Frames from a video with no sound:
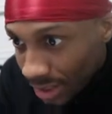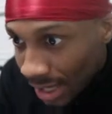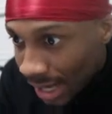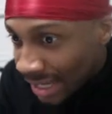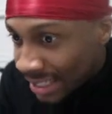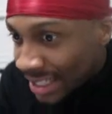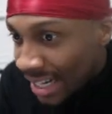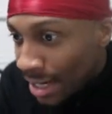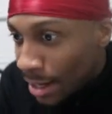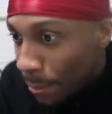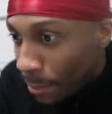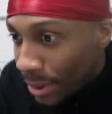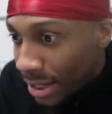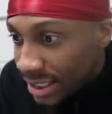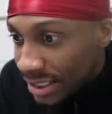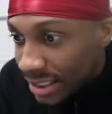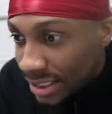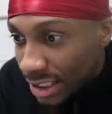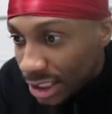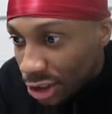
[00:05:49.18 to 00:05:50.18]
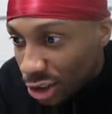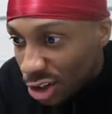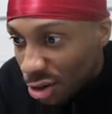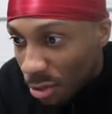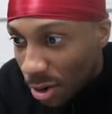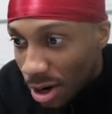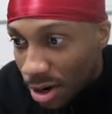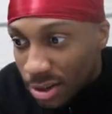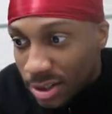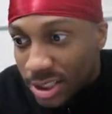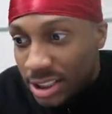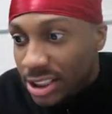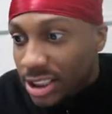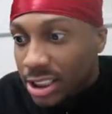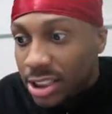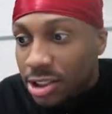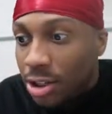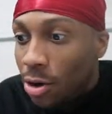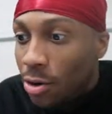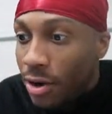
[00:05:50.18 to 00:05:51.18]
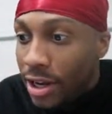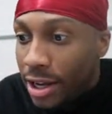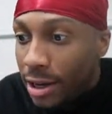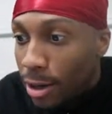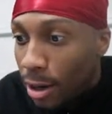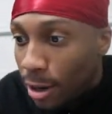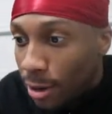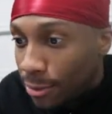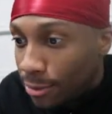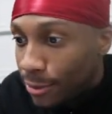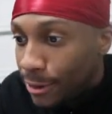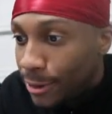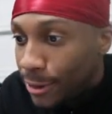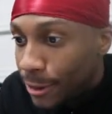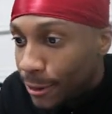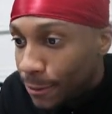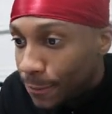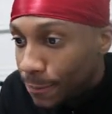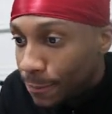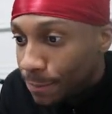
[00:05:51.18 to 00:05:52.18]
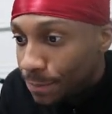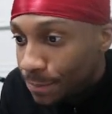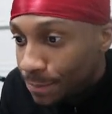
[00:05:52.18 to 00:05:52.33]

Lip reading: I say the biggest thing you can work on is just your get off, you know?